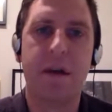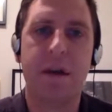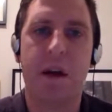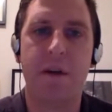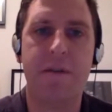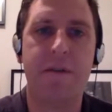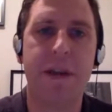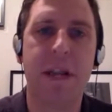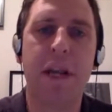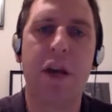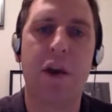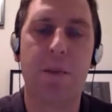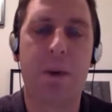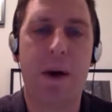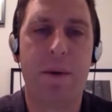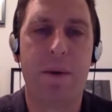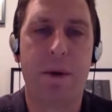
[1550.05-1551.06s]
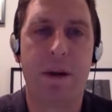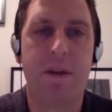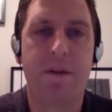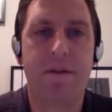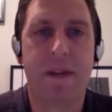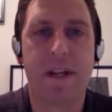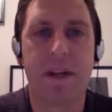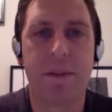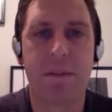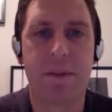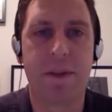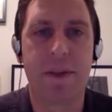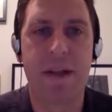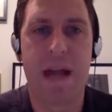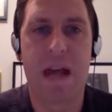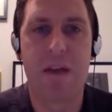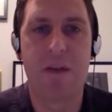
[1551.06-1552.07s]
a video by one of the victims of
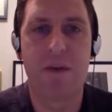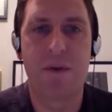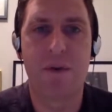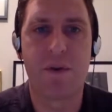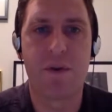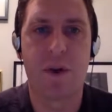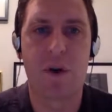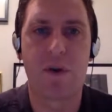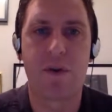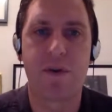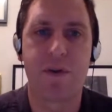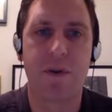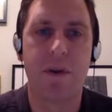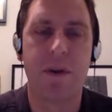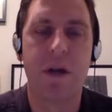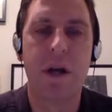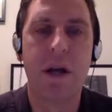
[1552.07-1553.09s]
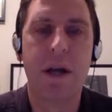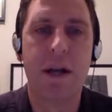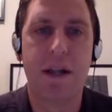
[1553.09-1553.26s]
the task force, Hersl,